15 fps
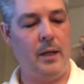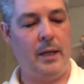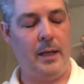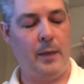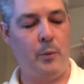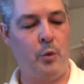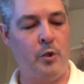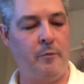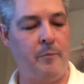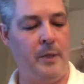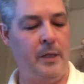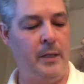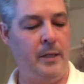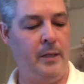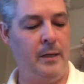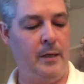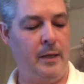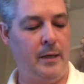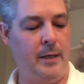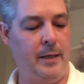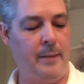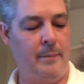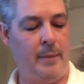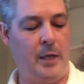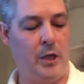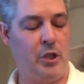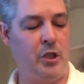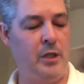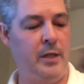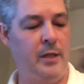I would have been
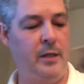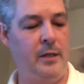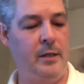actually